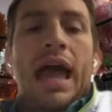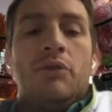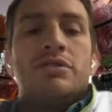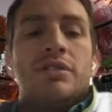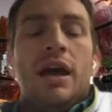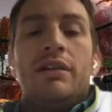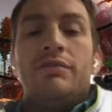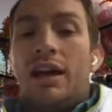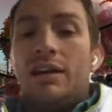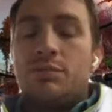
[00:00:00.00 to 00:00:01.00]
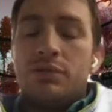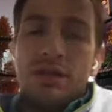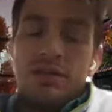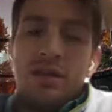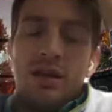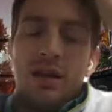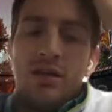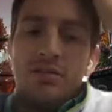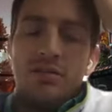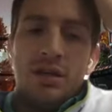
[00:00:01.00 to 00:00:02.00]
outside of tax protected
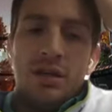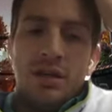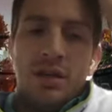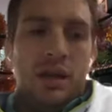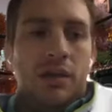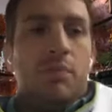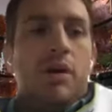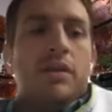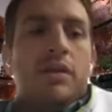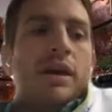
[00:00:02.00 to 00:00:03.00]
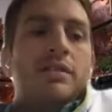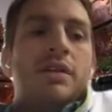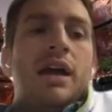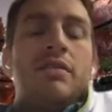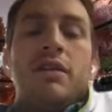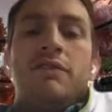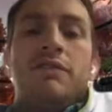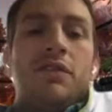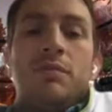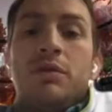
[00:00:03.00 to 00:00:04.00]
accounts, and part of that is either they
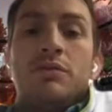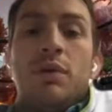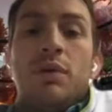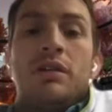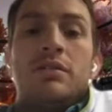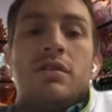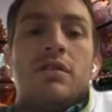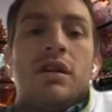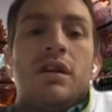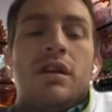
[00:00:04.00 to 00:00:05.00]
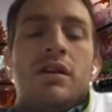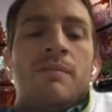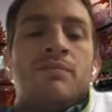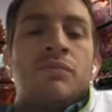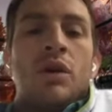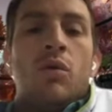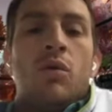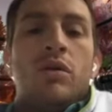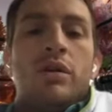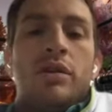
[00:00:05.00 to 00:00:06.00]
filled up those buckets already
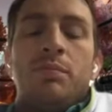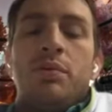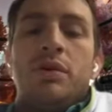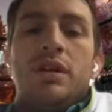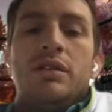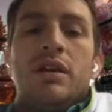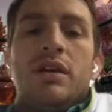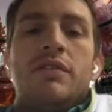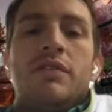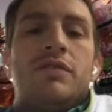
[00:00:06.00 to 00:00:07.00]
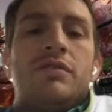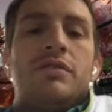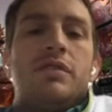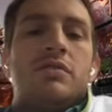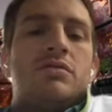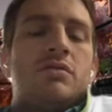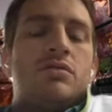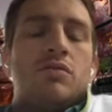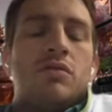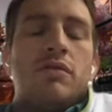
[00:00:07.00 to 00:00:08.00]
or they're putting it there for you know
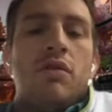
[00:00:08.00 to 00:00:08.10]
some sort